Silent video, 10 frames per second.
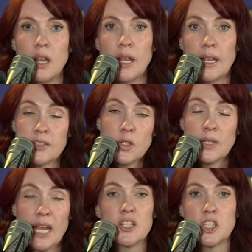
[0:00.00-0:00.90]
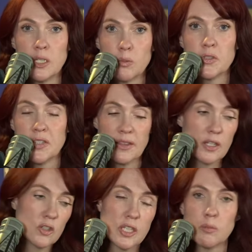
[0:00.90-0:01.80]
And so, yeah, she will sit
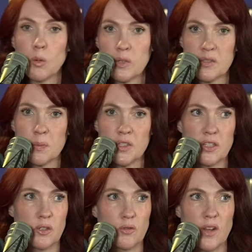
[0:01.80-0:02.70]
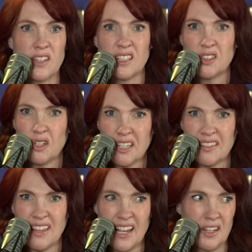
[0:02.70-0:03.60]
there and she will whisper to her friend, like, look
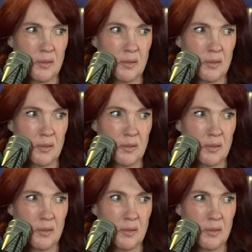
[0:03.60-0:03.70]
at that.